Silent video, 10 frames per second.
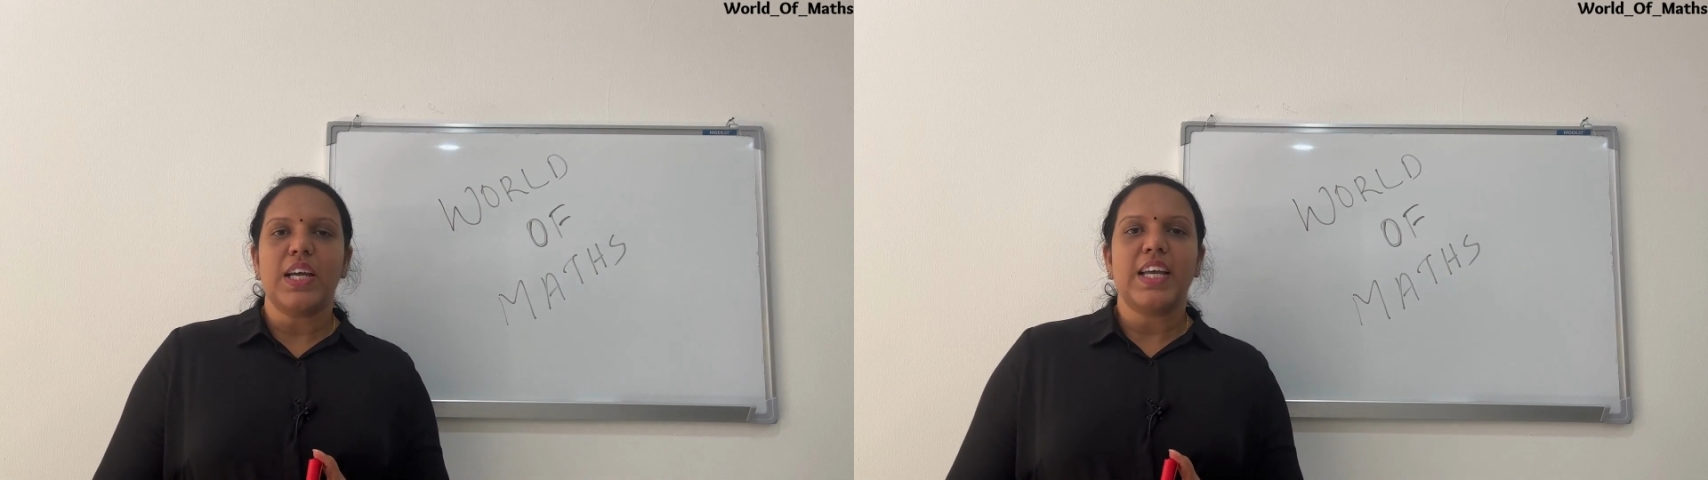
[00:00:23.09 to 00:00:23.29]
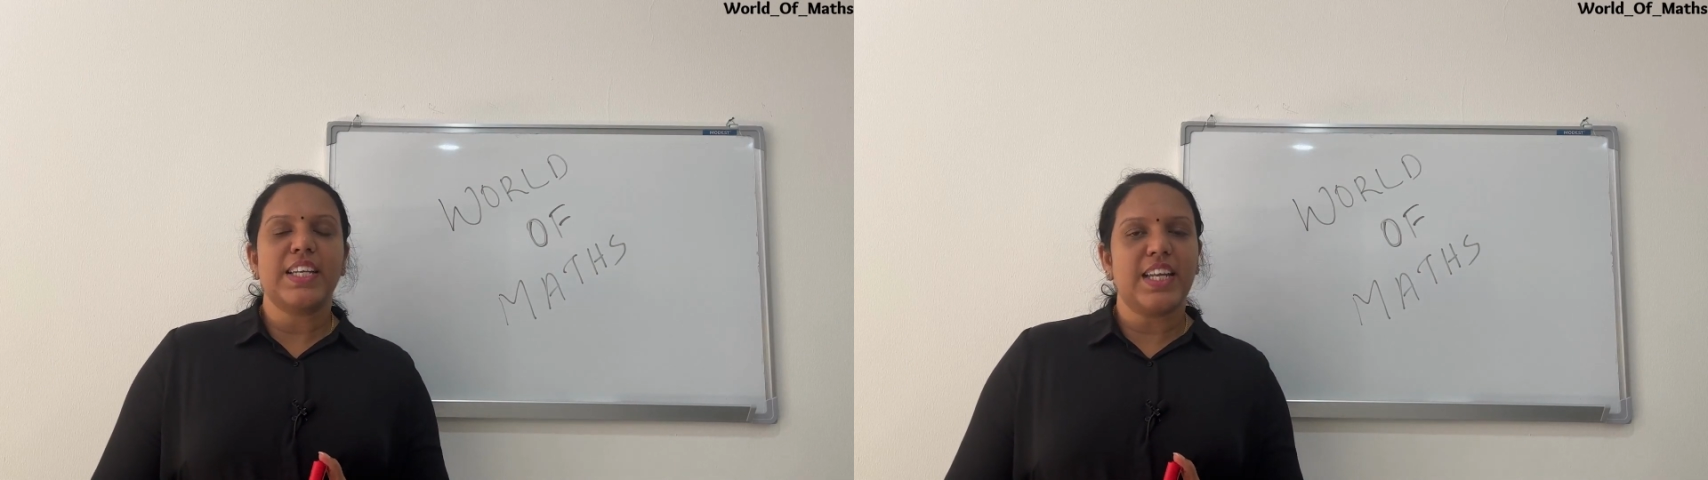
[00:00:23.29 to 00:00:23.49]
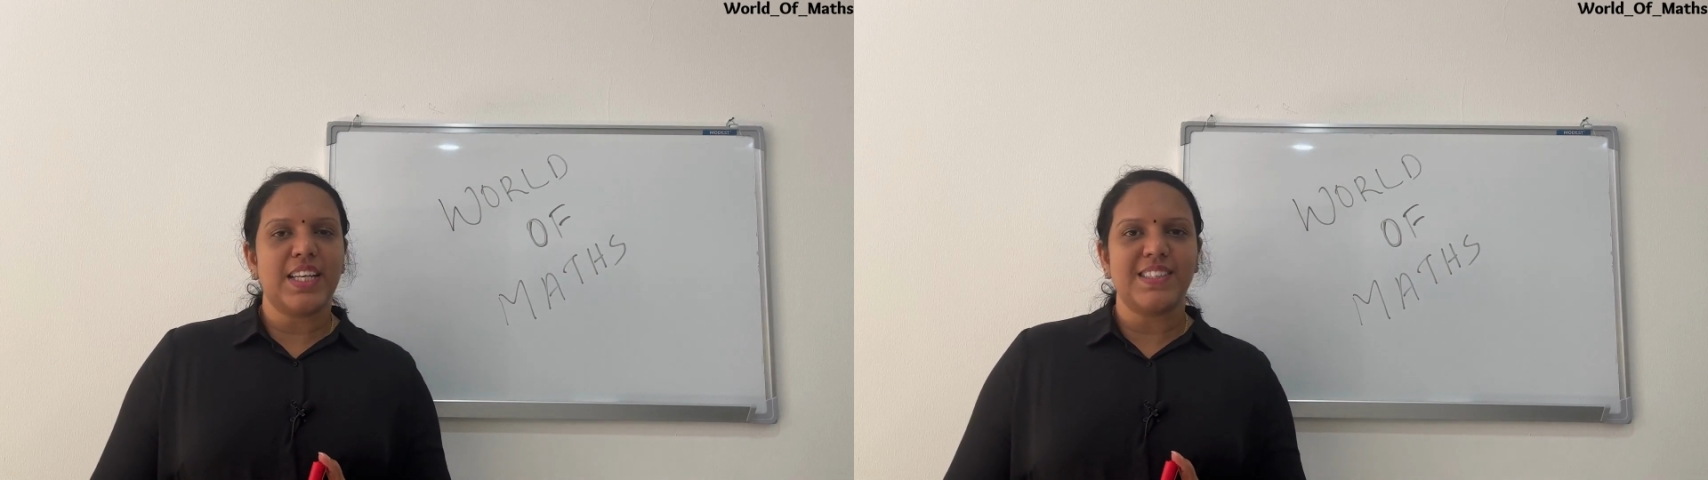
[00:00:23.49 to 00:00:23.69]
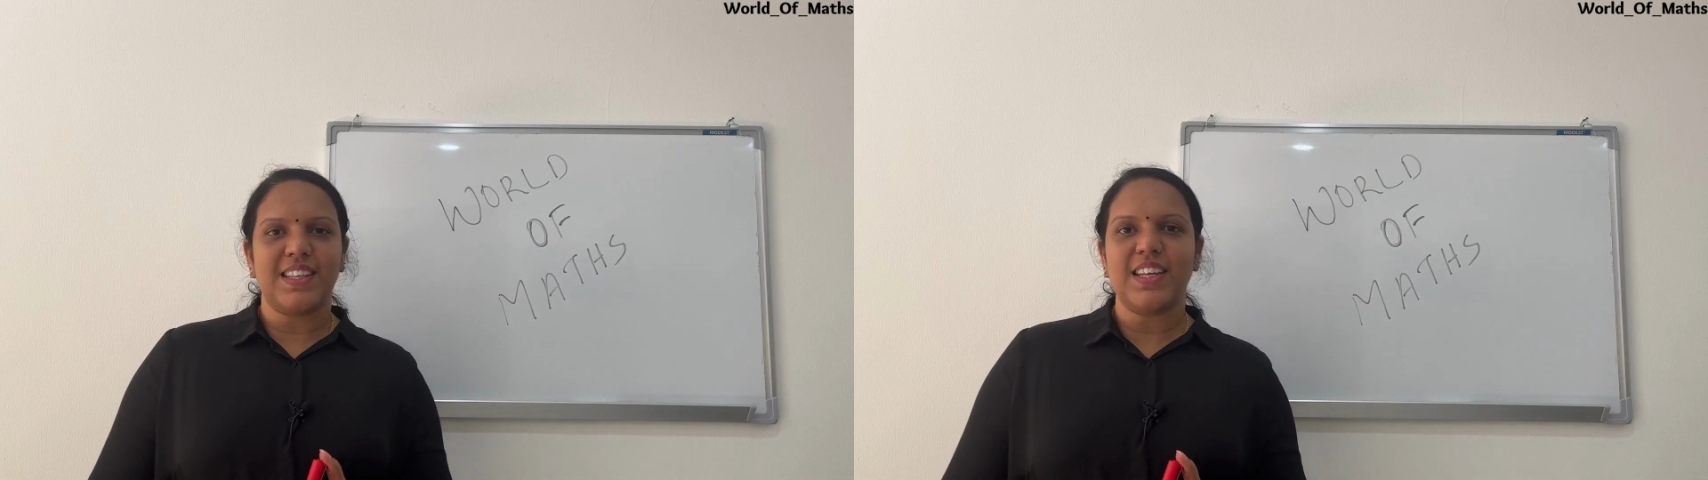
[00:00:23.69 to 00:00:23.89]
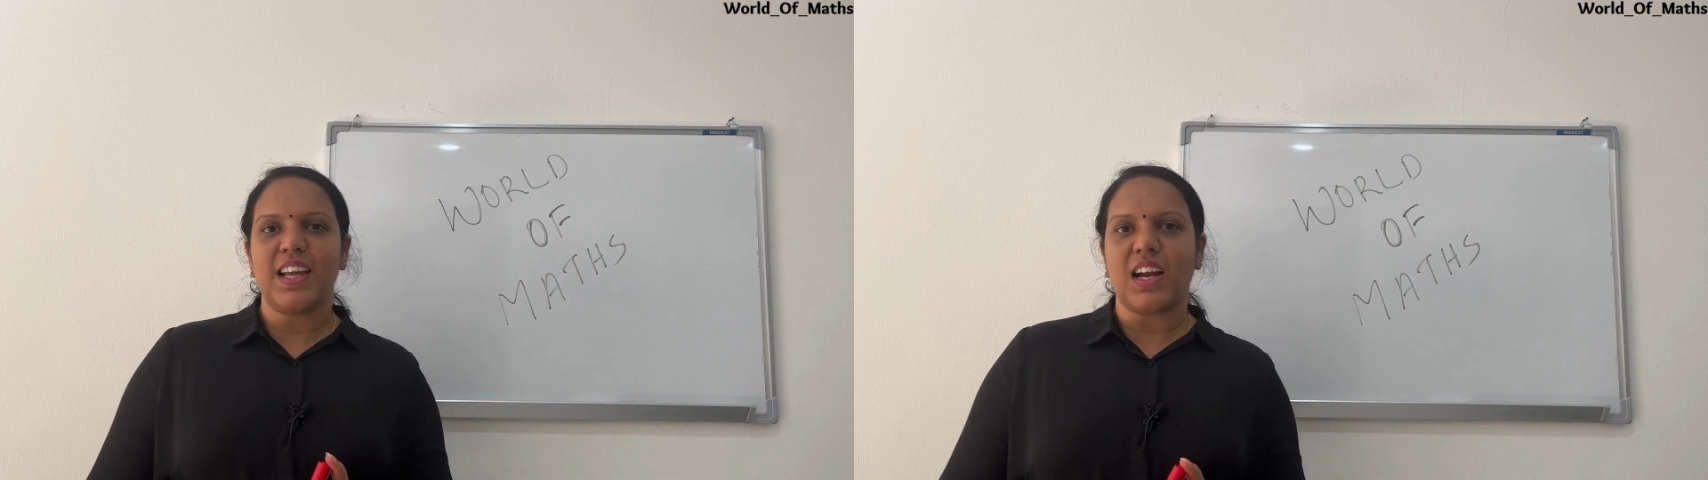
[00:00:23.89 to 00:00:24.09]
in an
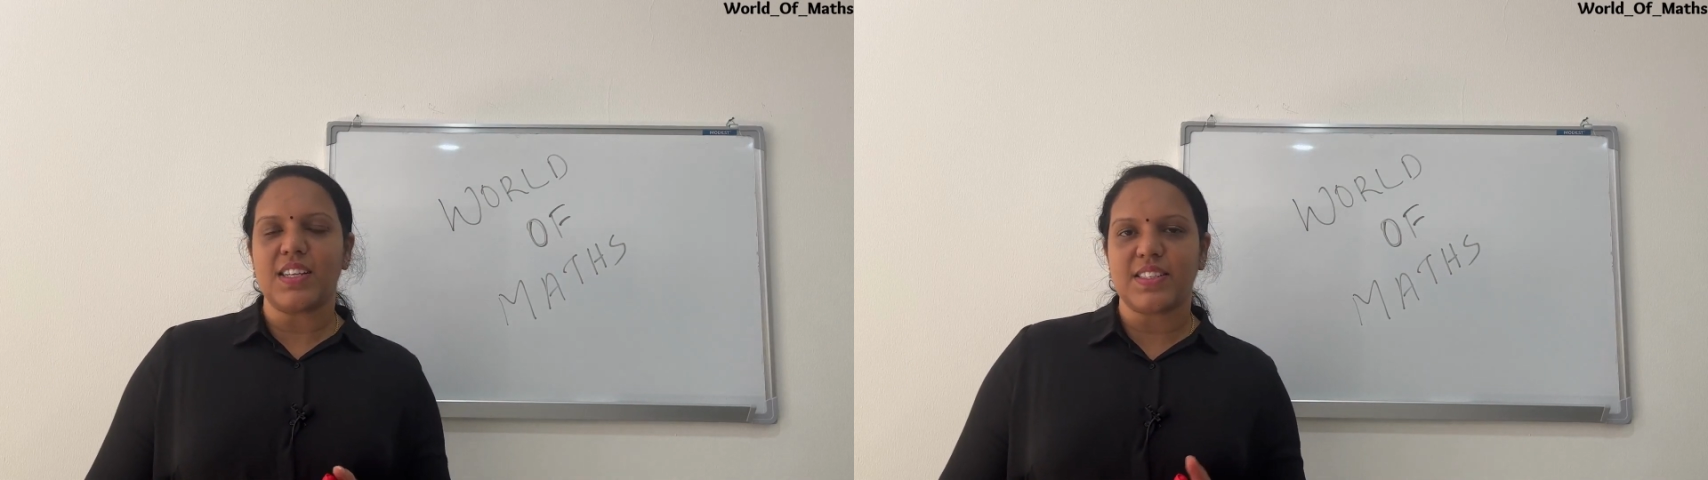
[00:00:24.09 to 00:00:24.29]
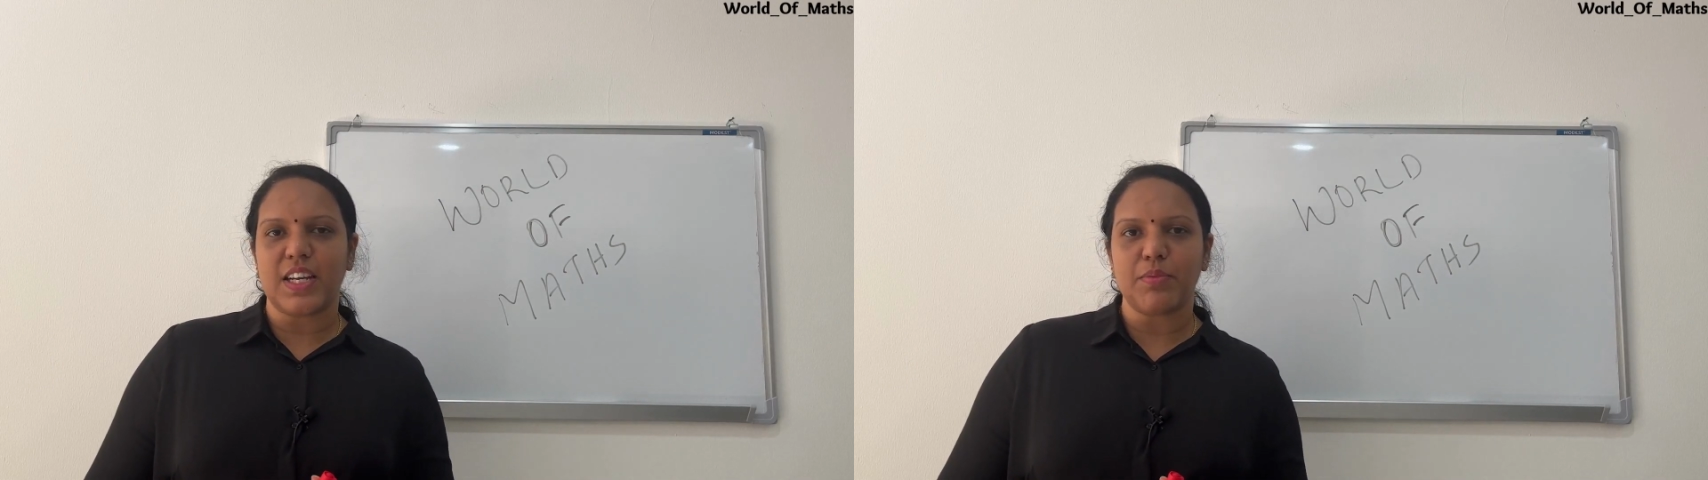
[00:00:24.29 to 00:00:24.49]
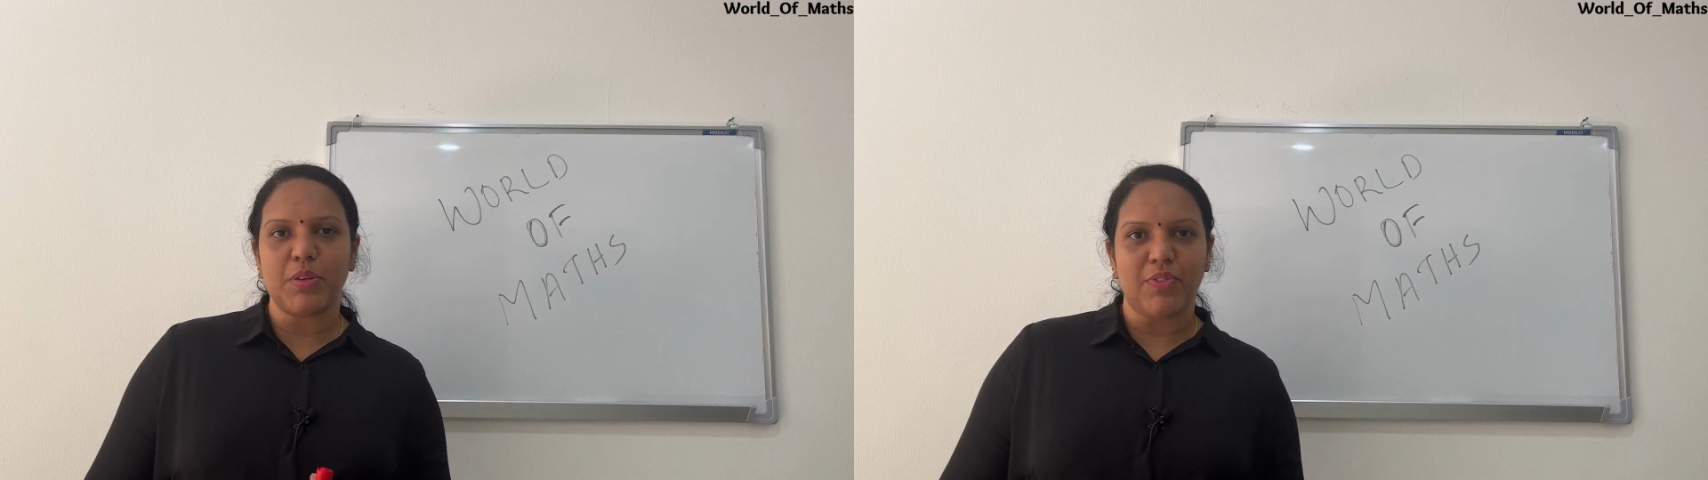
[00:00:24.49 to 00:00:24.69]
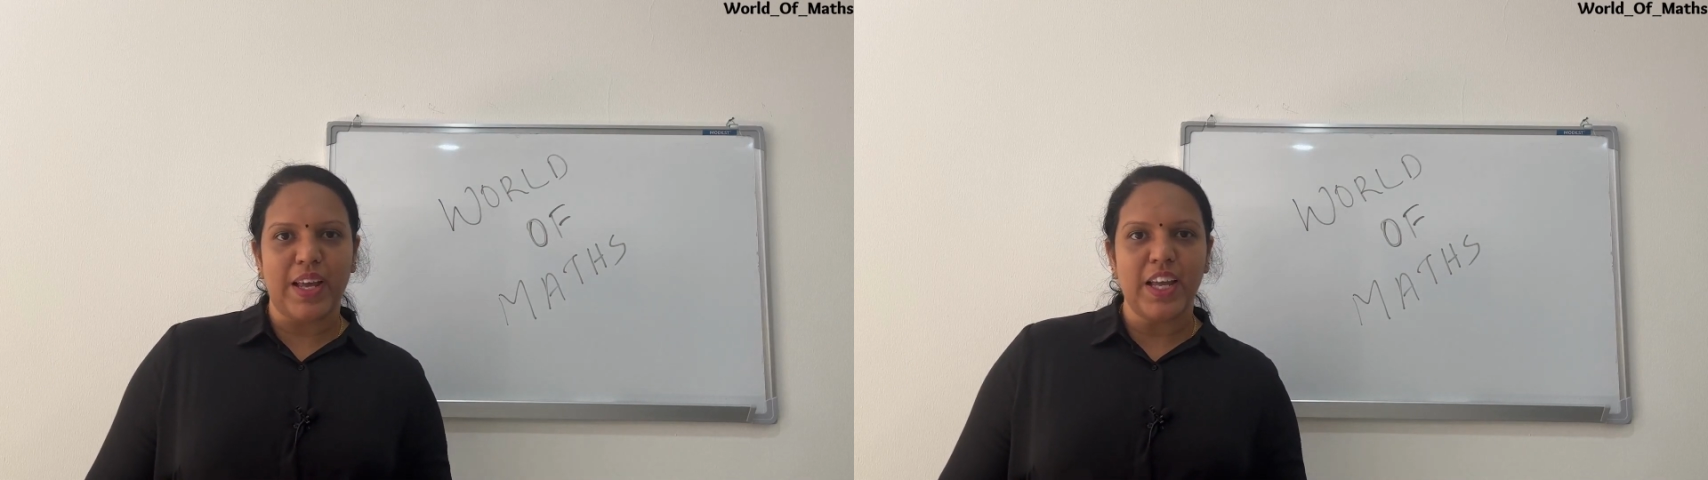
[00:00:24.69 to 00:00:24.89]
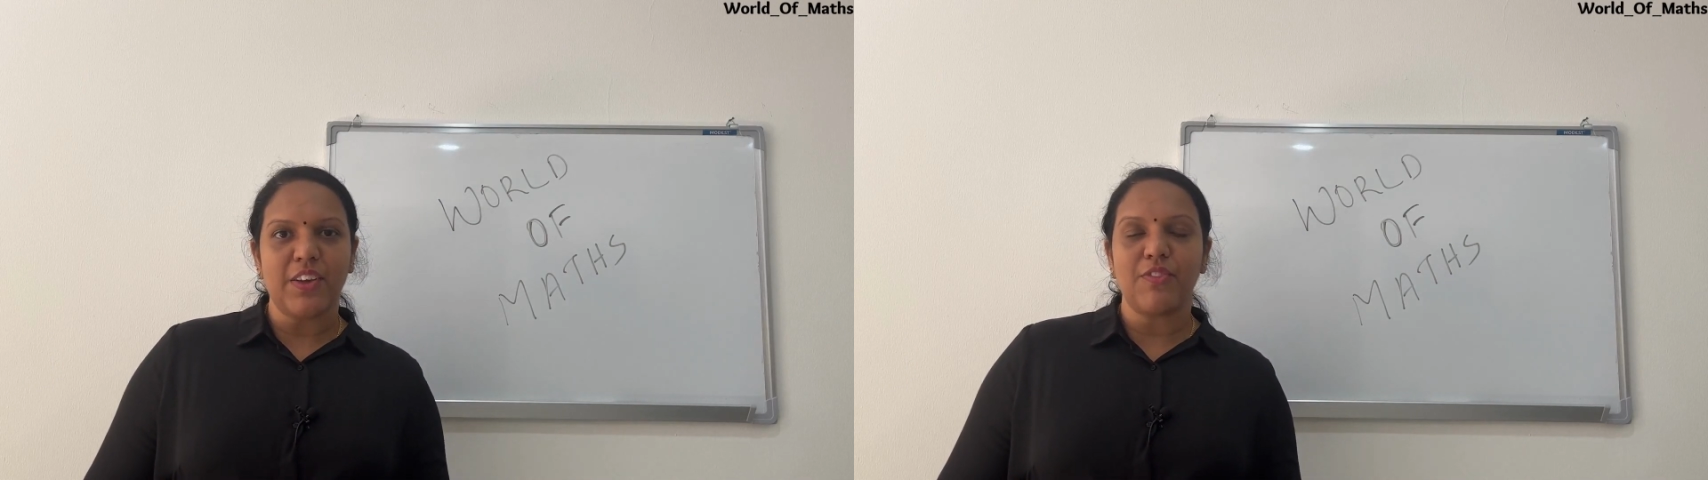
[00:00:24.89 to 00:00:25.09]
easily understandable way